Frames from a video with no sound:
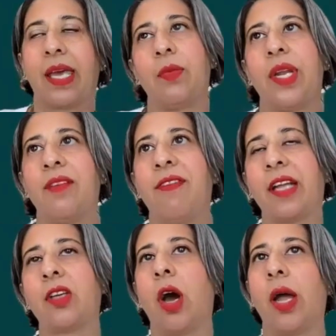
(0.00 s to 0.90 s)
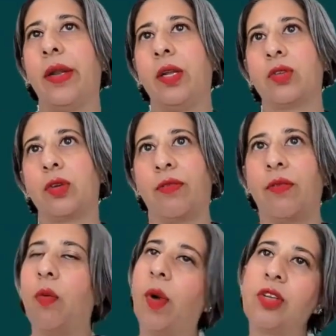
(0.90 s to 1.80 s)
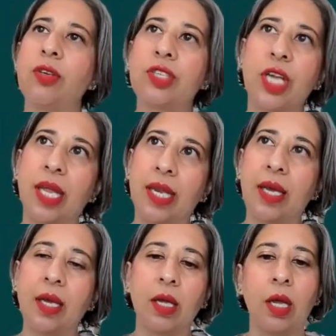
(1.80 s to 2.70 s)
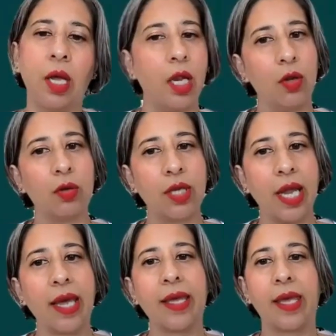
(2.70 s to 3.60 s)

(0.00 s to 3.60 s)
can we reflect on sort of what your training looked like,